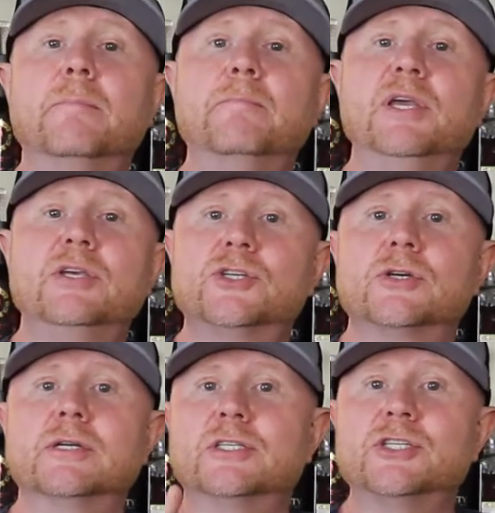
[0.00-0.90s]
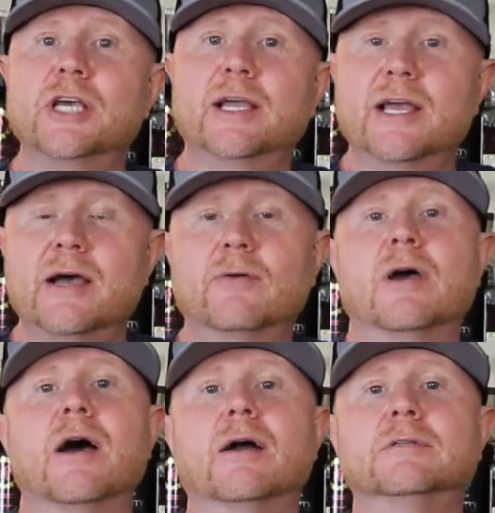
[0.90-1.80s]
Be sure to check out
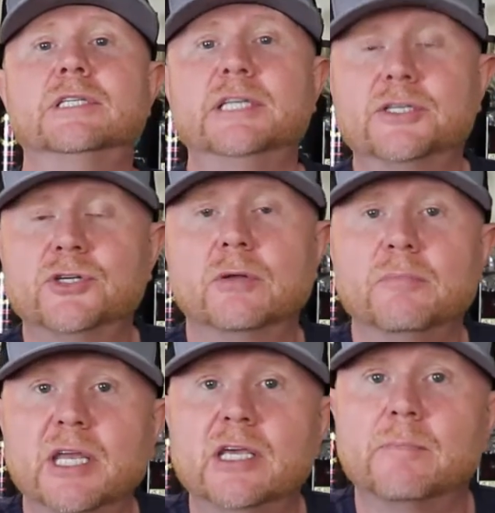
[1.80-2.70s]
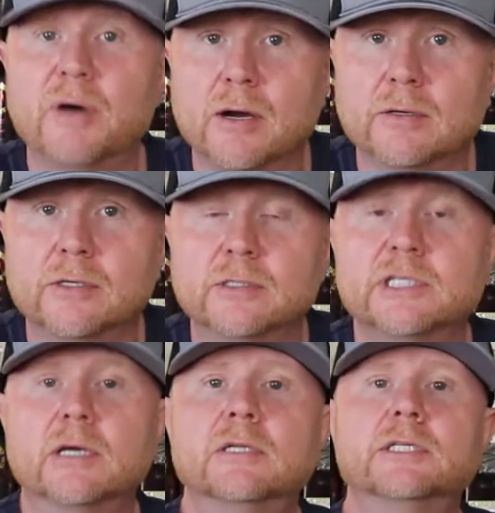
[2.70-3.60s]
our digital media partners,